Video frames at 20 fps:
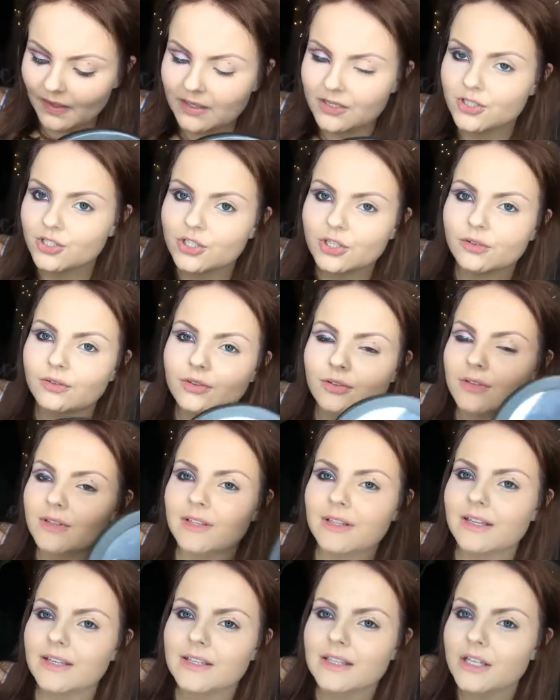So don't
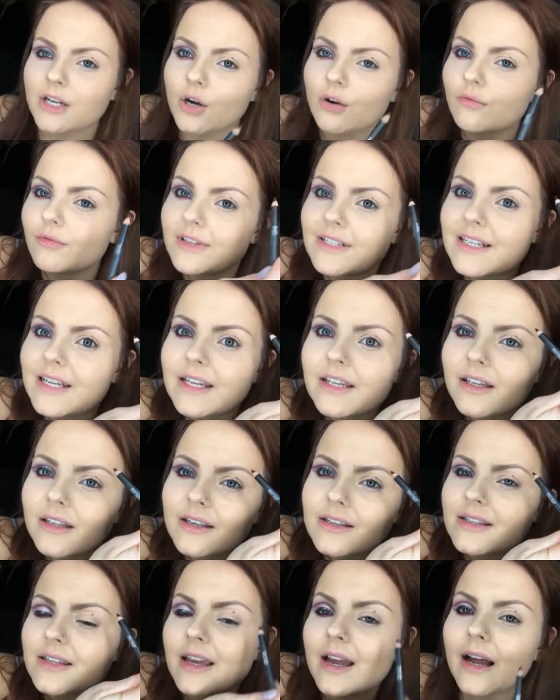need to go
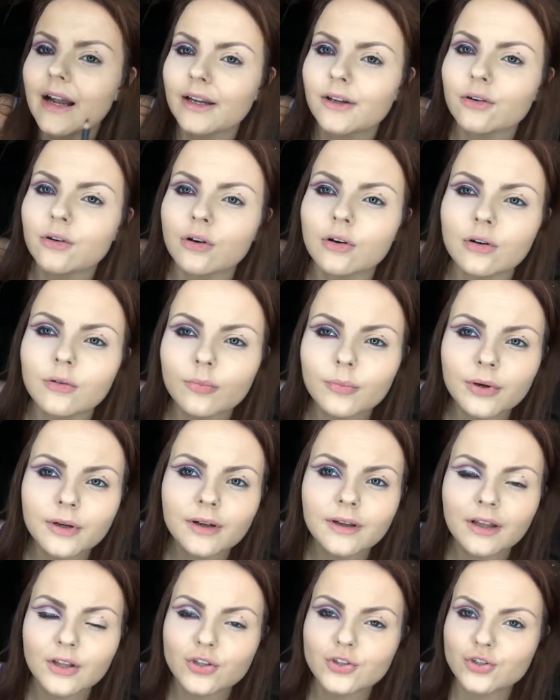ridiculously high up,
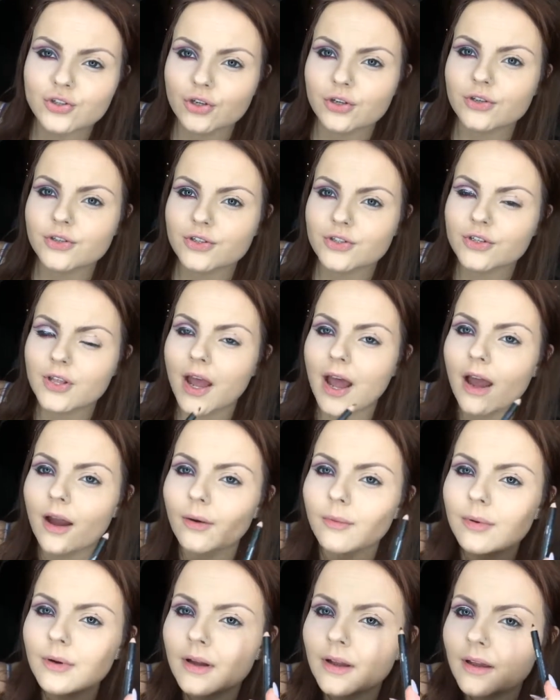just
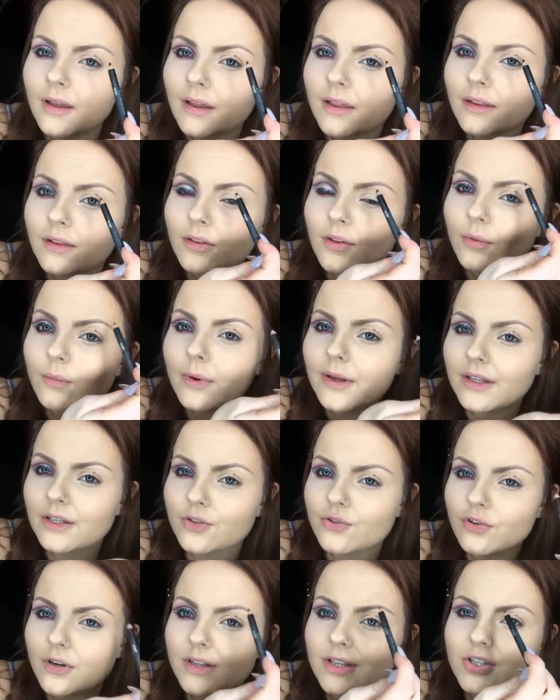so that when you
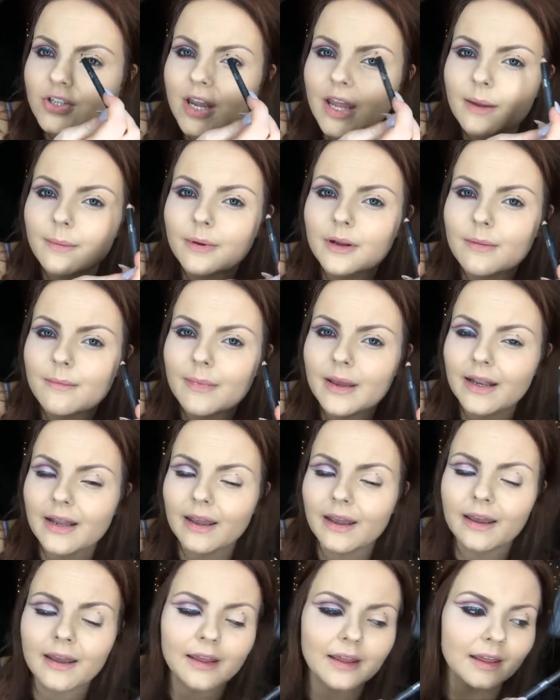draw the shape in a
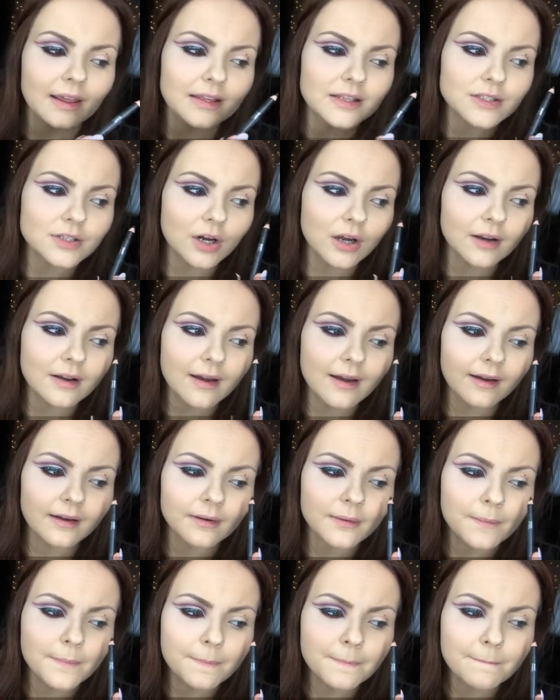minute, it's gonna
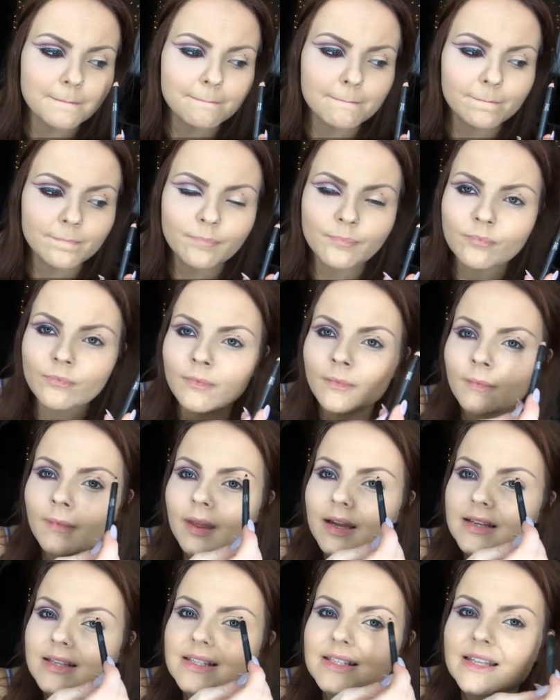
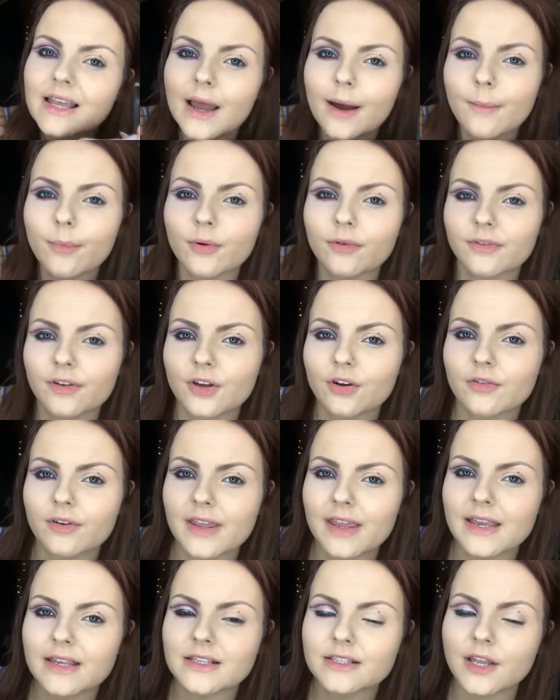sit above your
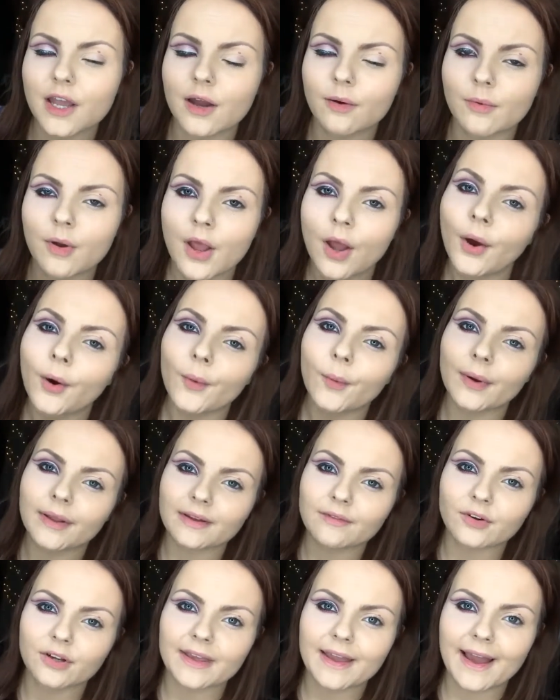crease. So when
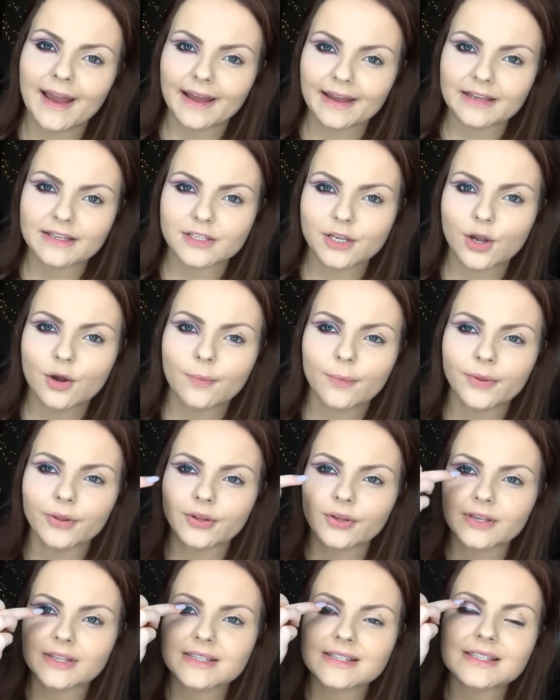you've got your eyes open,
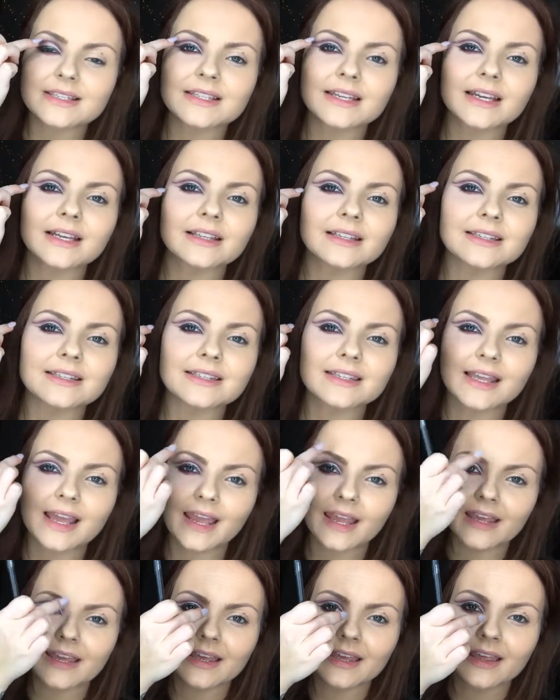you can still
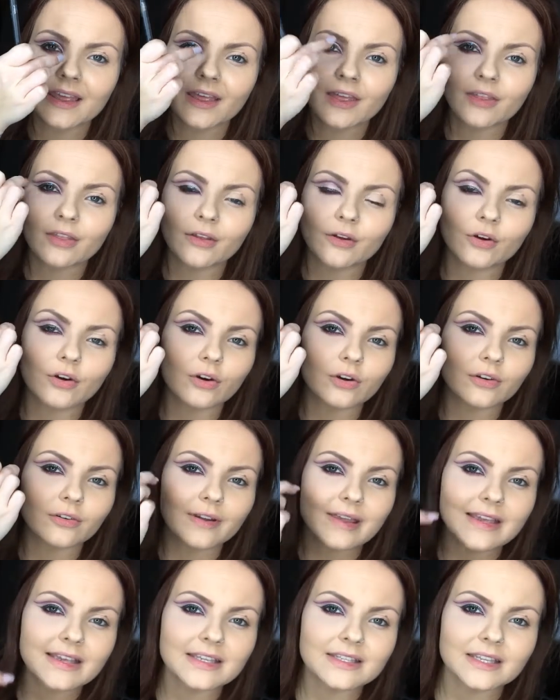see the cut
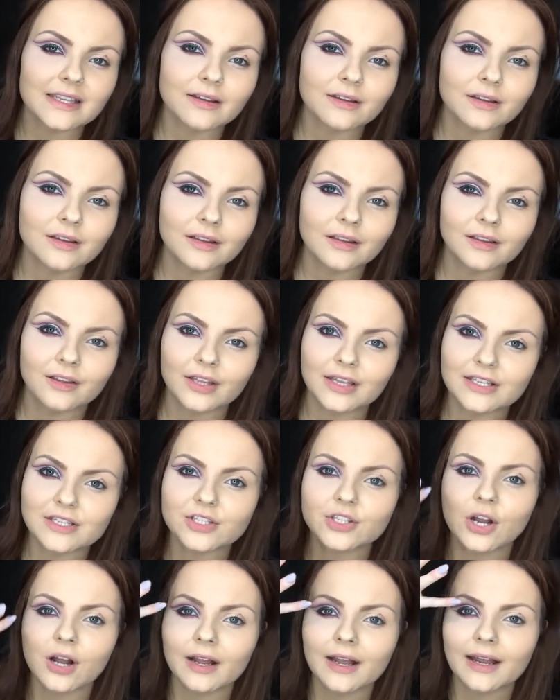crease.
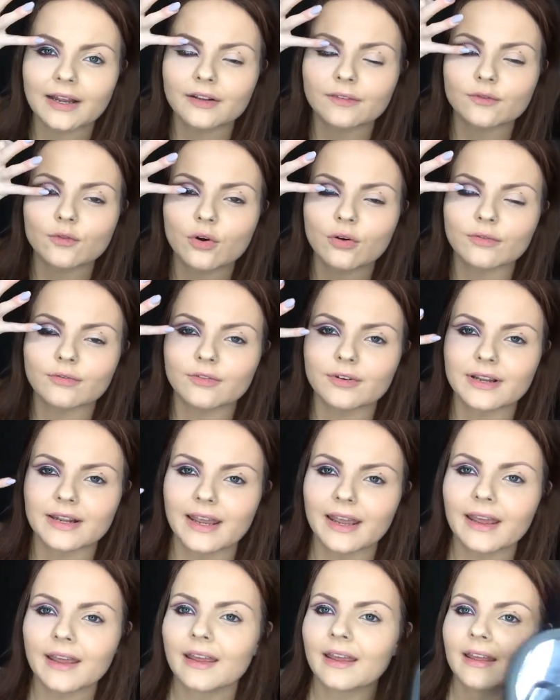It's not kind of covering
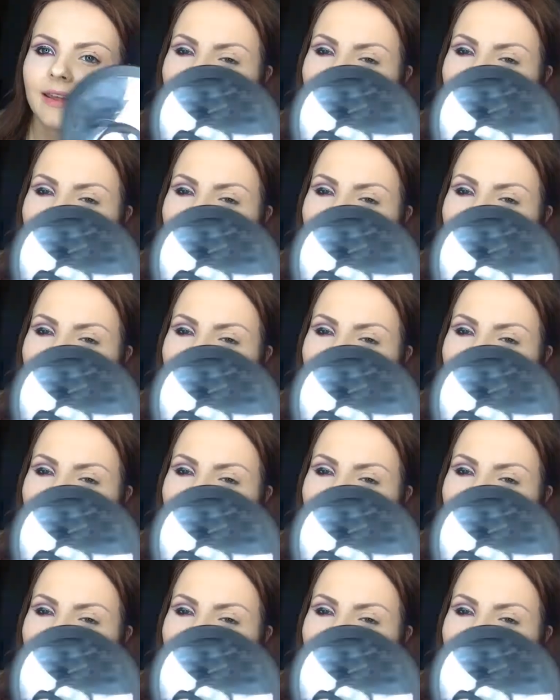it,